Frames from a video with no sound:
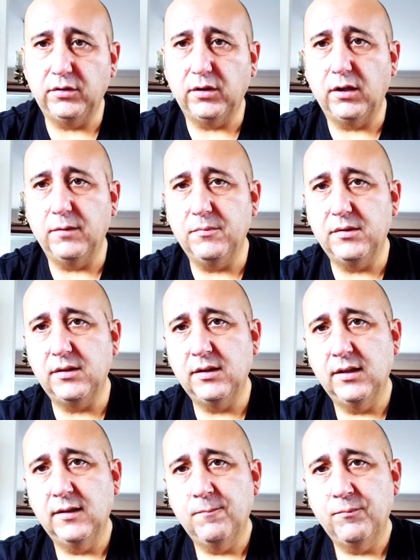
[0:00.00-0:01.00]
times,
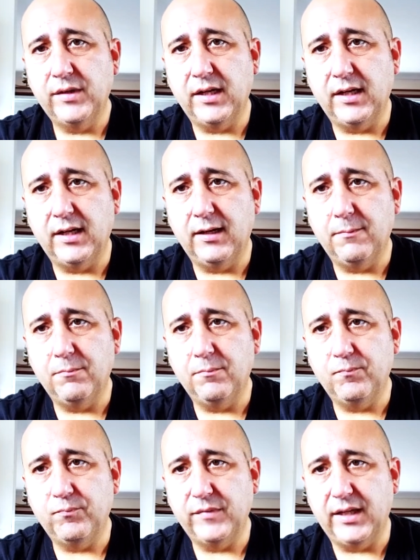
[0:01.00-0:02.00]

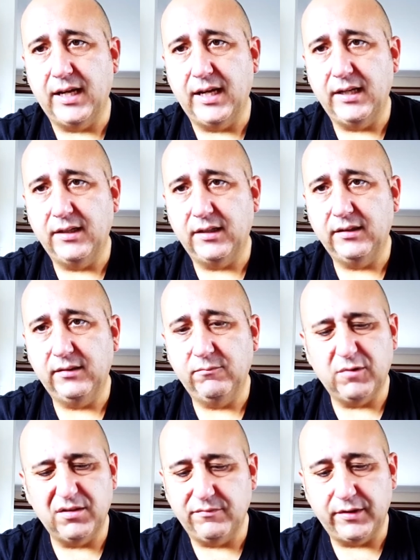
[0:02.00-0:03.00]
um, and I
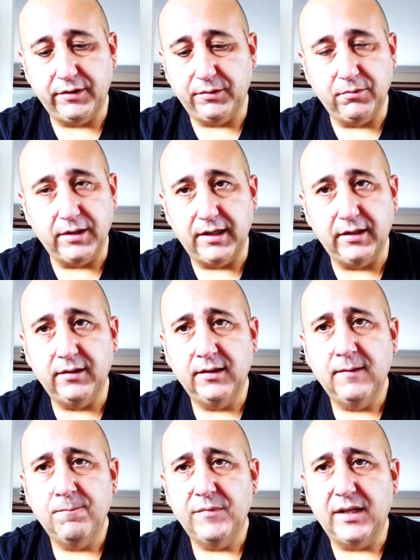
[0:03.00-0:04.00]
wasn't very good at it.
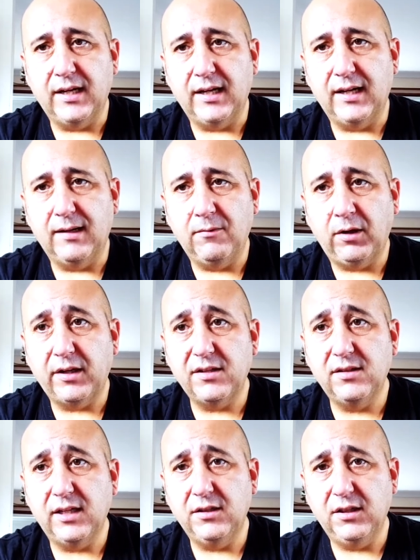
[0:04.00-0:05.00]
Um, like I
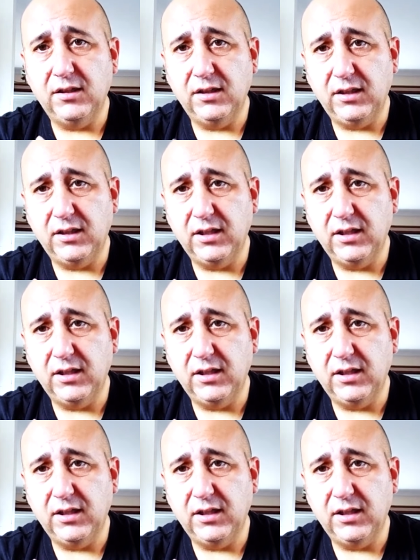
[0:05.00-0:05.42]
said, you, you